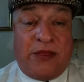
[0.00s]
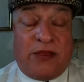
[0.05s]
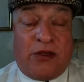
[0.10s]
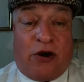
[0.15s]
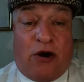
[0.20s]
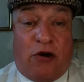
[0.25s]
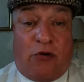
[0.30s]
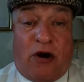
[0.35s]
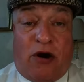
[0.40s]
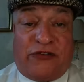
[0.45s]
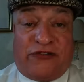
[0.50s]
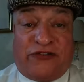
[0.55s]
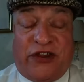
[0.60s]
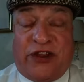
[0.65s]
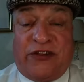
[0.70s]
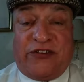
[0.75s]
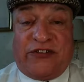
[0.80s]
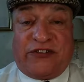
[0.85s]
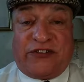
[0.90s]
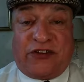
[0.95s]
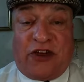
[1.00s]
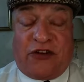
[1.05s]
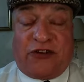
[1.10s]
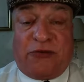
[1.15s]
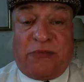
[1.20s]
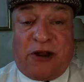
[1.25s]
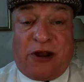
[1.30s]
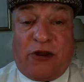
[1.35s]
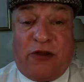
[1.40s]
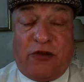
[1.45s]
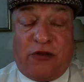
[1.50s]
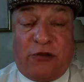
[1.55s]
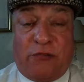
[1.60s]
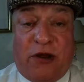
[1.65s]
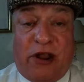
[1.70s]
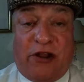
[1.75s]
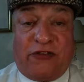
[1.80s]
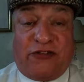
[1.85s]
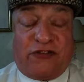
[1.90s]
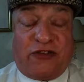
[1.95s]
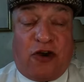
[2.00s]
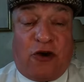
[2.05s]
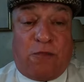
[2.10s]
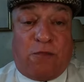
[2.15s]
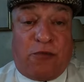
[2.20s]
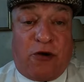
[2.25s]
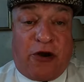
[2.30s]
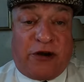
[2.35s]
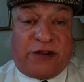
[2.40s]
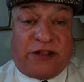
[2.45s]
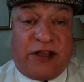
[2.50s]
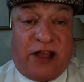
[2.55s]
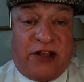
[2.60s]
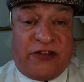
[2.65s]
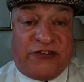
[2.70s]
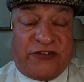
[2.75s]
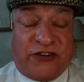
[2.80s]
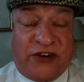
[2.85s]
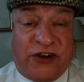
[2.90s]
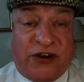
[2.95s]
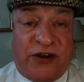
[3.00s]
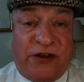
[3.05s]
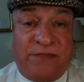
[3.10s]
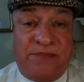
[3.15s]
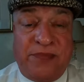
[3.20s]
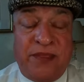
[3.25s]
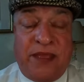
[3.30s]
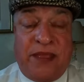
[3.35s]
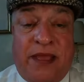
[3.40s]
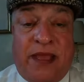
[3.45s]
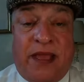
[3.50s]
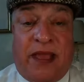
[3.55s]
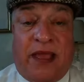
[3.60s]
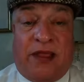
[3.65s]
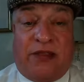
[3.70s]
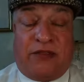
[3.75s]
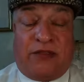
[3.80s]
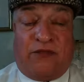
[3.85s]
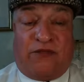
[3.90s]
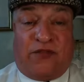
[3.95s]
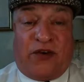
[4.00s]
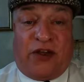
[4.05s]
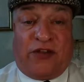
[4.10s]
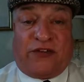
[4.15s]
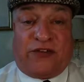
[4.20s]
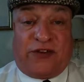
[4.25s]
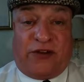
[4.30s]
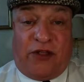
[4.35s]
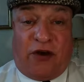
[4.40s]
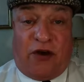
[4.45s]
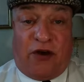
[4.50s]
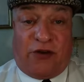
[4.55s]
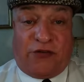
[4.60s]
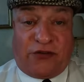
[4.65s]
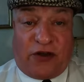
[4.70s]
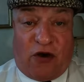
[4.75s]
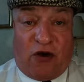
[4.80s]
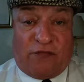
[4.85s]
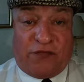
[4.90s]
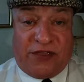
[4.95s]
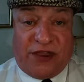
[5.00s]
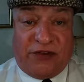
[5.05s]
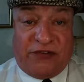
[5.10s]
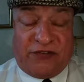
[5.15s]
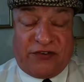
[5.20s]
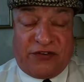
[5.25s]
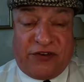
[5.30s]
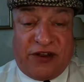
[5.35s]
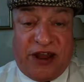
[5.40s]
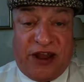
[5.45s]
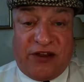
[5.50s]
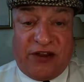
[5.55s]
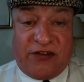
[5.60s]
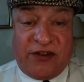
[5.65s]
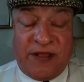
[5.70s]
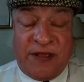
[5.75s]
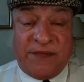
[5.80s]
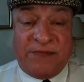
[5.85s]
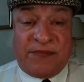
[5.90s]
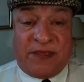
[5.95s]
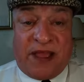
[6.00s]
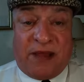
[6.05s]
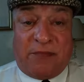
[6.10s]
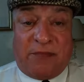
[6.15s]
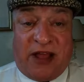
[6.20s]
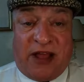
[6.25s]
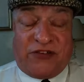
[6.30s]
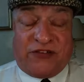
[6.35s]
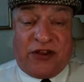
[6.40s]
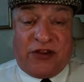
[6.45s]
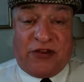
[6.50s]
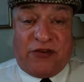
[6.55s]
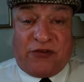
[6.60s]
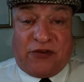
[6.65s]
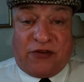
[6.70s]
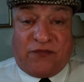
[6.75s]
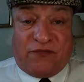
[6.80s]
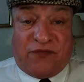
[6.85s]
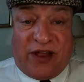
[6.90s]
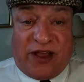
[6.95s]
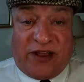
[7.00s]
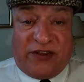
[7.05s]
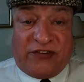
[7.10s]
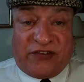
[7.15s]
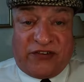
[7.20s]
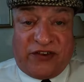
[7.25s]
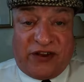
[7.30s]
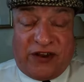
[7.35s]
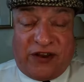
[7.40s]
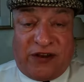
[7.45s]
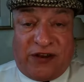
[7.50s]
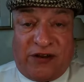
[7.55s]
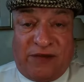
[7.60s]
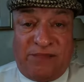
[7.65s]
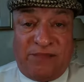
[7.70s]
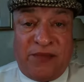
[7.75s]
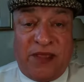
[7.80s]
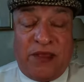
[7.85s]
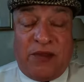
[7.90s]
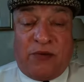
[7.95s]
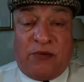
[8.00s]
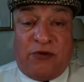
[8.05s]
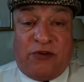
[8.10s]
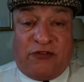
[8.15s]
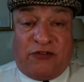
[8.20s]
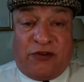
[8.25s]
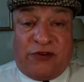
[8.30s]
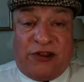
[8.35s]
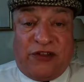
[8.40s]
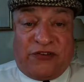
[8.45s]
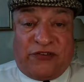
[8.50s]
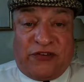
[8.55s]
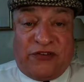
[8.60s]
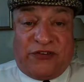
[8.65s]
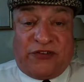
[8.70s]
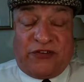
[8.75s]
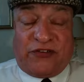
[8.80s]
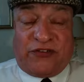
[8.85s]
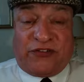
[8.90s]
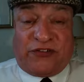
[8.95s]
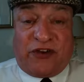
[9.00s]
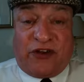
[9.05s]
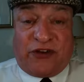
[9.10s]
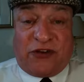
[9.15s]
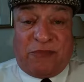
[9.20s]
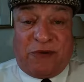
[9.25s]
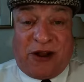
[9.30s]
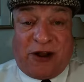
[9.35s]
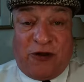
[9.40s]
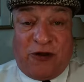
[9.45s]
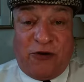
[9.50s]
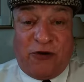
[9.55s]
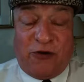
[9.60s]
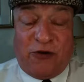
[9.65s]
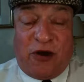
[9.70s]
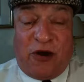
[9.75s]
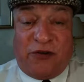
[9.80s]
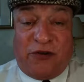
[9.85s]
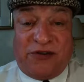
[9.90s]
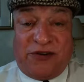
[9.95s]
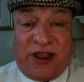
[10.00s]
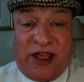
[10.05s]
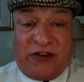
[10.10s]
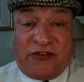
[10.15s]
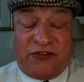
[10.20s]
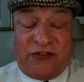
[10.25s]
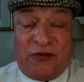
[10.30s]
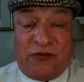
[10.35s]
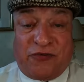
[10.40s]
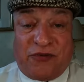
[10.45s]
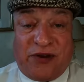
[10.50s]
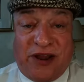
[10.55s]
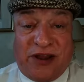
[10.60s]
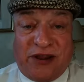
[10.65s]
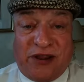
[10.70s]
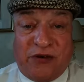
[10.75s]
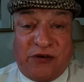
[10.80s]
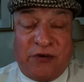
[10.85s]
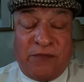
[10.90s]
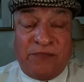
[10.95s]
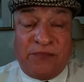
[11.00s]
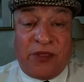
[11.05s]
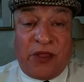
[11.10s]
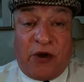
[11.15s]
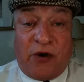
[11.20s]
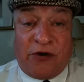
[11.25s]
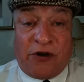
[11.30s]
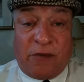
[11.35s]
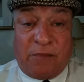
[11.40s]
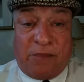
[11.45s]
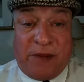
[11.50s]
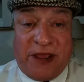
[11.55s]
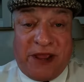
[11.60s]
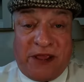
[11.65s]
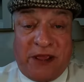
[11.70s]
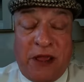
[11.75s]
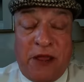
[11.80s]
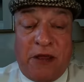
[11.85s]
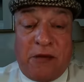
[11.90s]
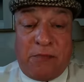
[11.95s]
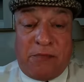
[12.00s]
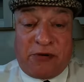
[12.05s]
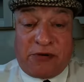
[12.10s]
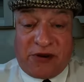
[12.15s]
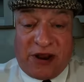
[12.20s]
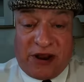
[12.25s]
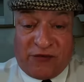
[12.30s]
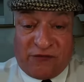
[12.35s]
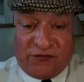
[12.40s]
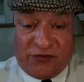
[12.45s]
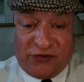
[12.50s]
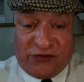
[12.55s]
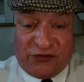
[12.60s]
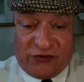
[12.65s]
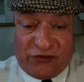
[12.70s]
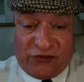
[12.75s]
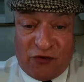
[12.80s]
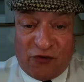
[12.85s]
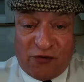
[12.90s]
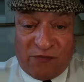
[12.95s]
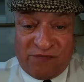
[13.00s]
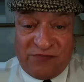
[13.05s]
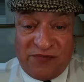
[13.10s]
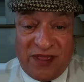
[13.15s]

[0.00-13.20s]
You're all watching Scottie McClue, the world's top broadcaster and the first lord of the internet. I'm asking your advice here. Would you listen to Scottie McClue on national radio on a big breakfast show?